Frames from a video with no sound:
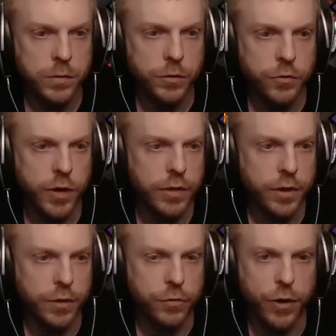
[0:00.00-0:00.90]
Just like
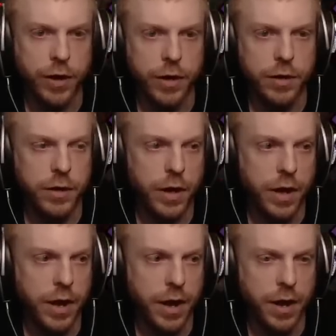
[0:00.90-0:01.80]
this, right?
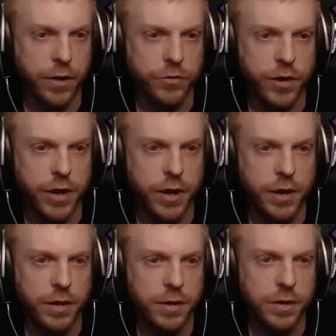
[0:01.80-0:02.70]
Yeah, see?
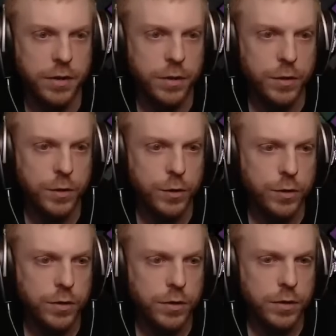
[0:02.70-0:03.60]

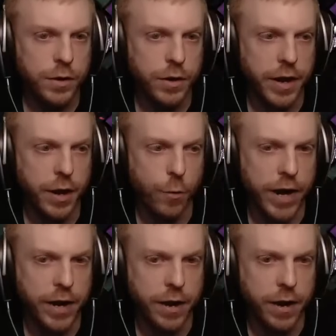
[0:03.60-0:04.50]
And you gotta
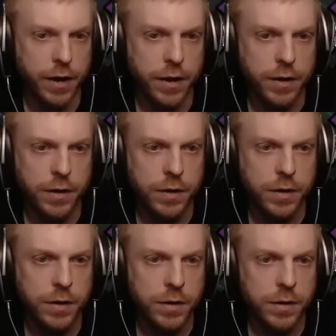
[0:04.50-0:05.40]
wait here
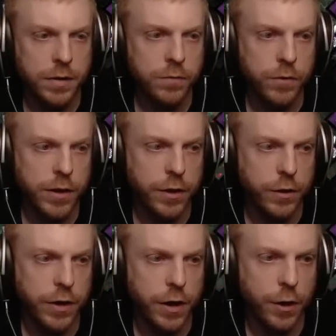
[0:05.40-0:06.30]
for the killer
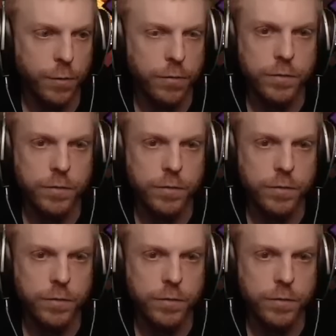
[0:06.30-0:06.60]
to get up.